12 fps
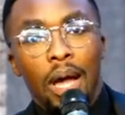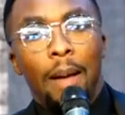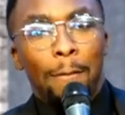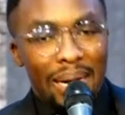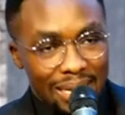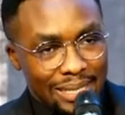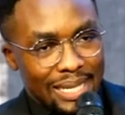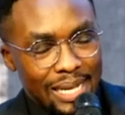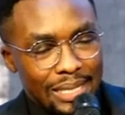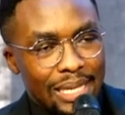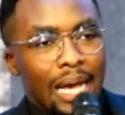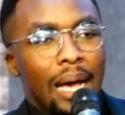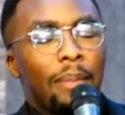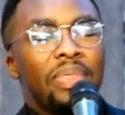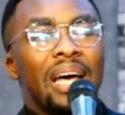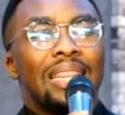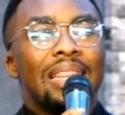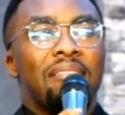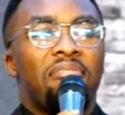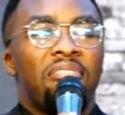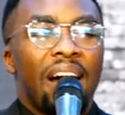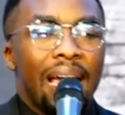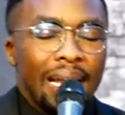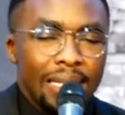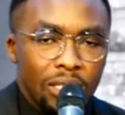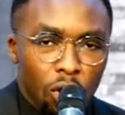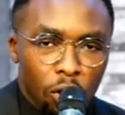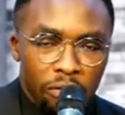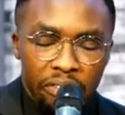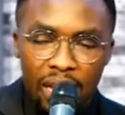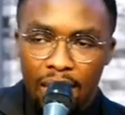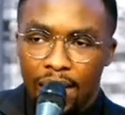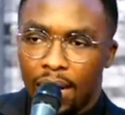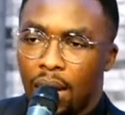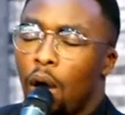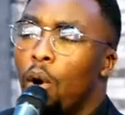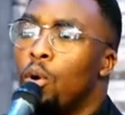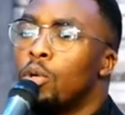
But it says, That the vilest offender who